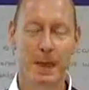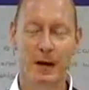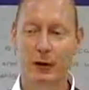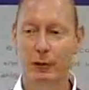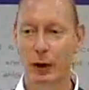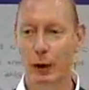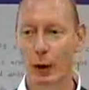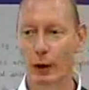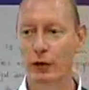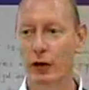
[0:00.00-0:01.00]
So over the
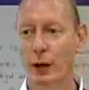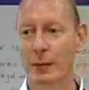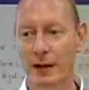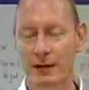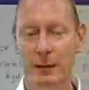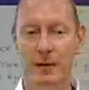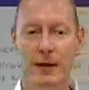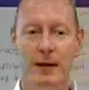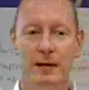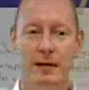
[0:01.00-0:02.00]
longer term, and that's something
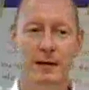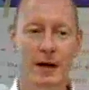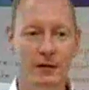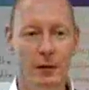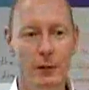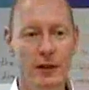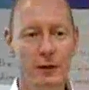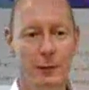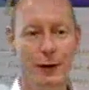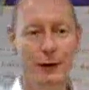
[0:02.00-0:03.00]
that Tacso will need to
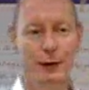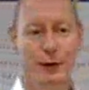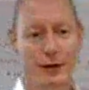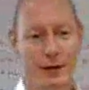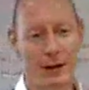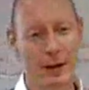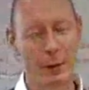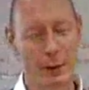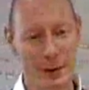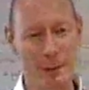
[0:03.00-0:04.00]
monitor,
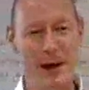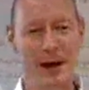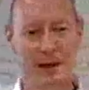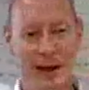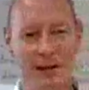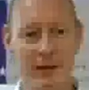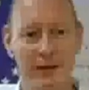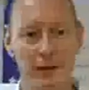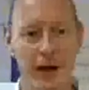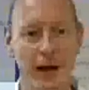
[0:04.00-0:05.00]
what impact has this
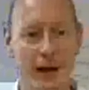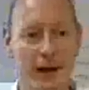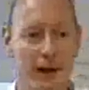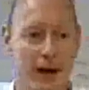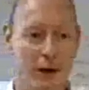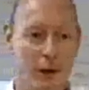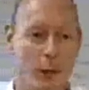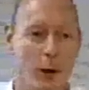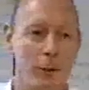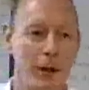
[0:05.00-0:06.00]
training and your
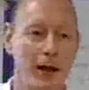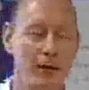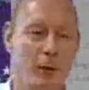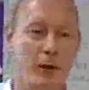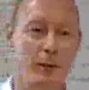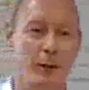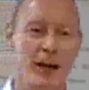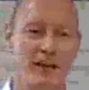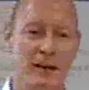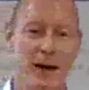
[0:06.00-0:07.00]
work plans, what
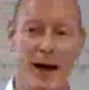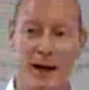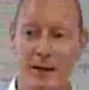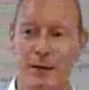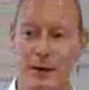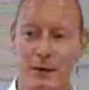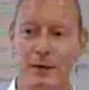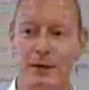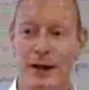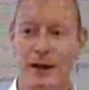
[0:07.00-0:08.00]
has it had on
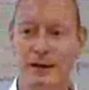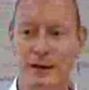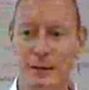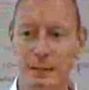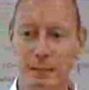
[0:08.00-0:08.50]
society?